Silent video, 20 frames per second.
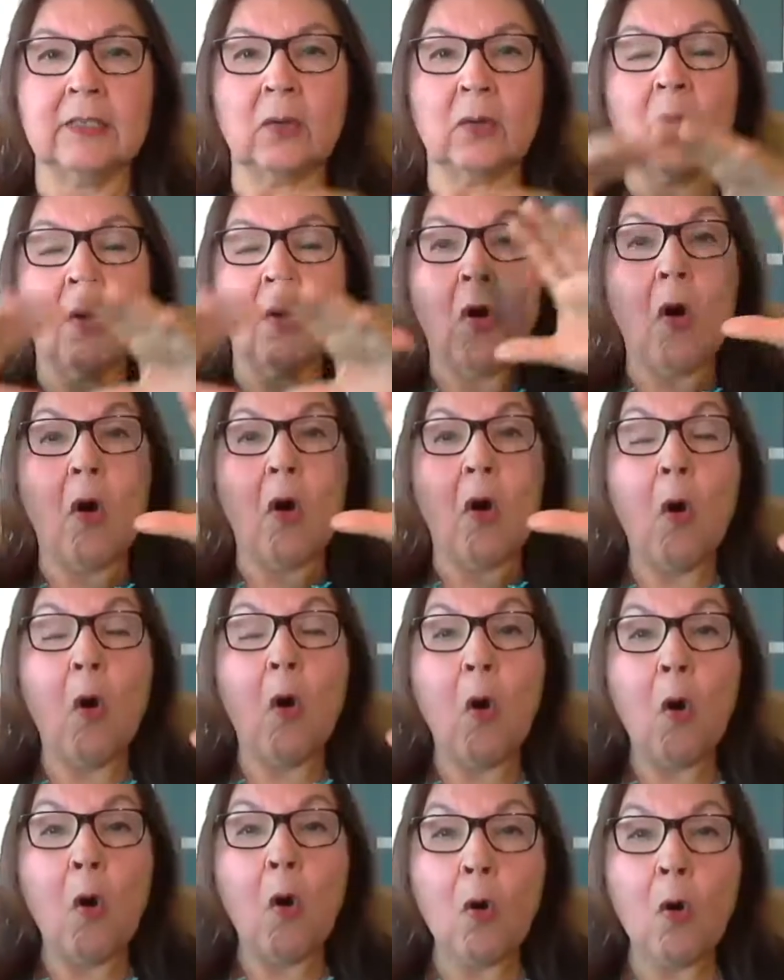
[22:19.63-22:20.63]
So
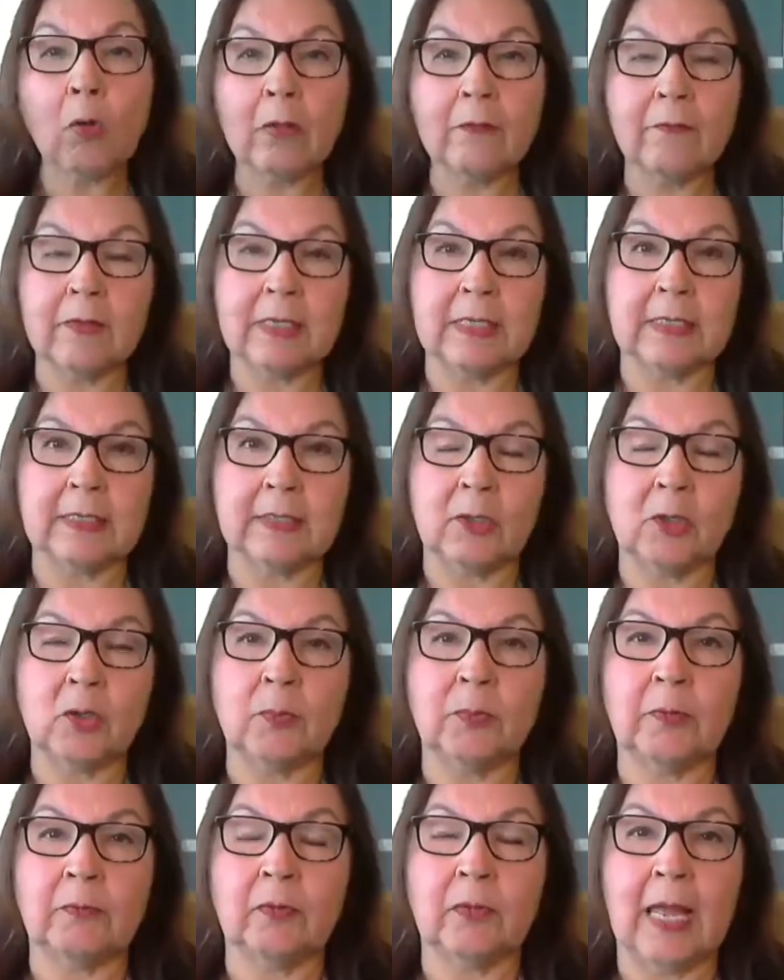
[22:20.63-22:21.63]
all of this
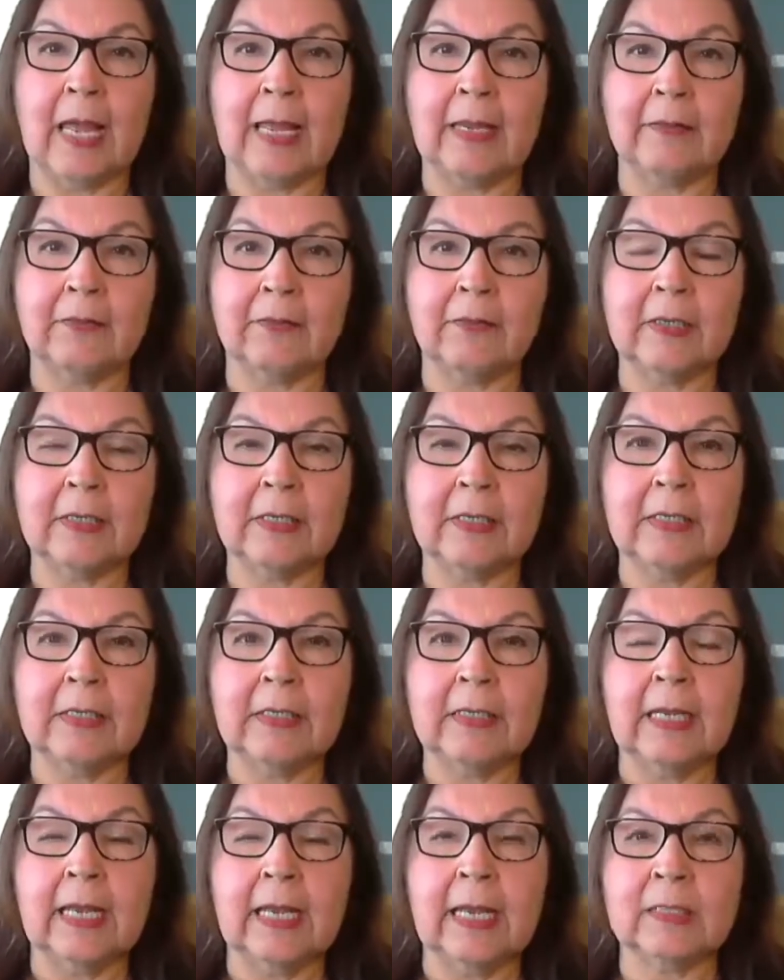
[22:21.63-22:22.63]
hoop of life
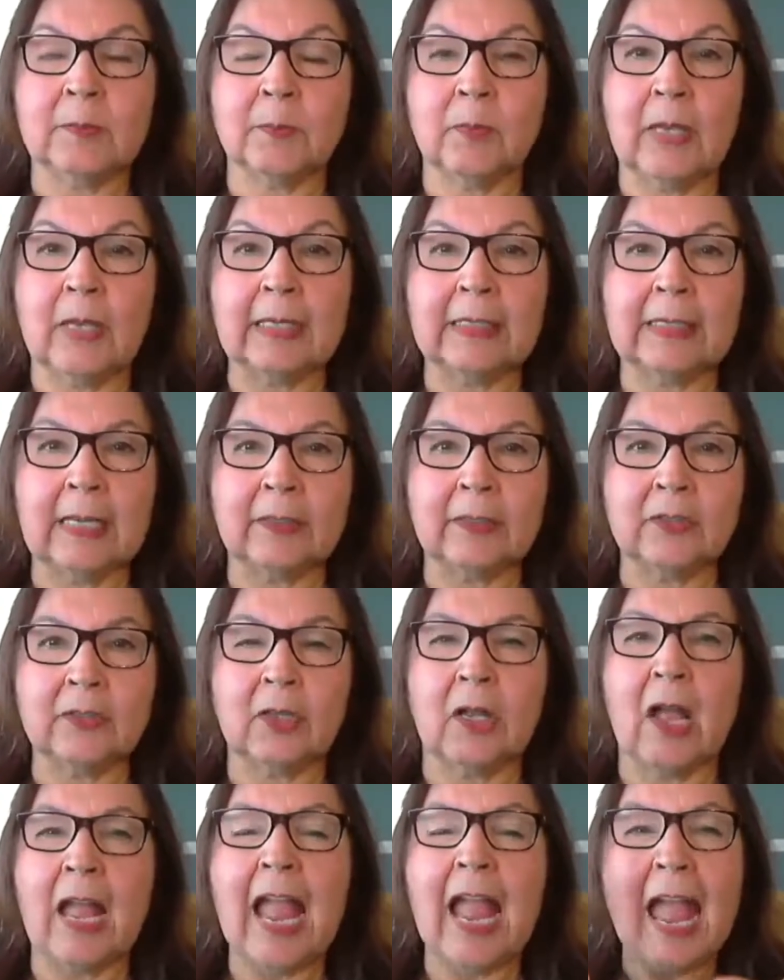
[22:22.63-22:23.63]
as Black Elk
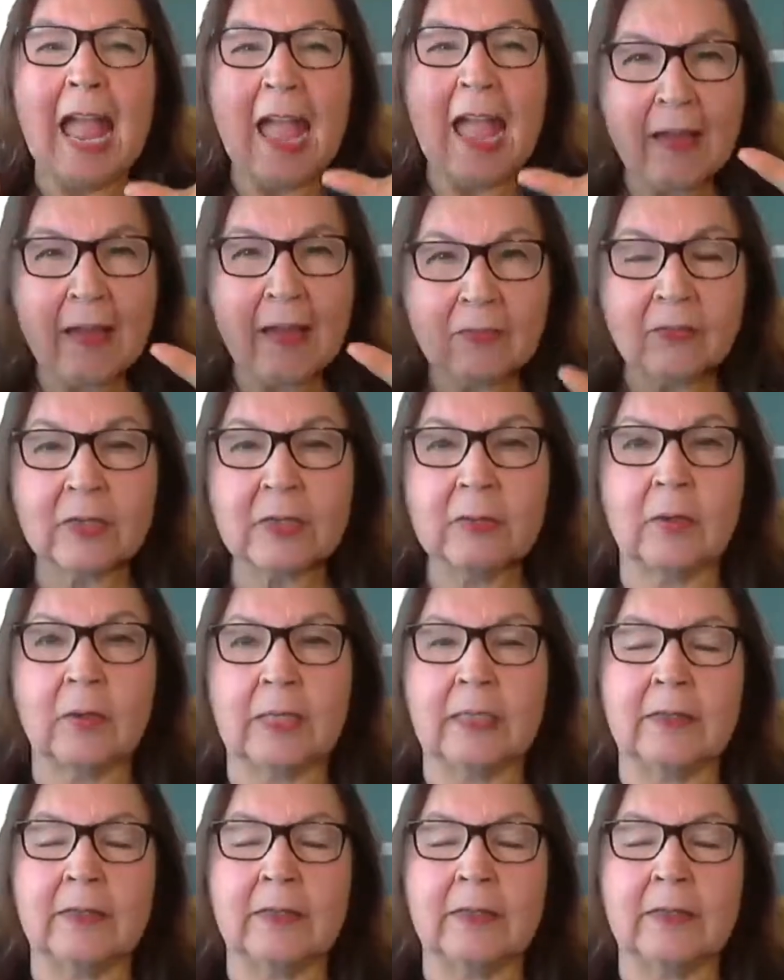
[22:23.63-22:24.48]
to everyone.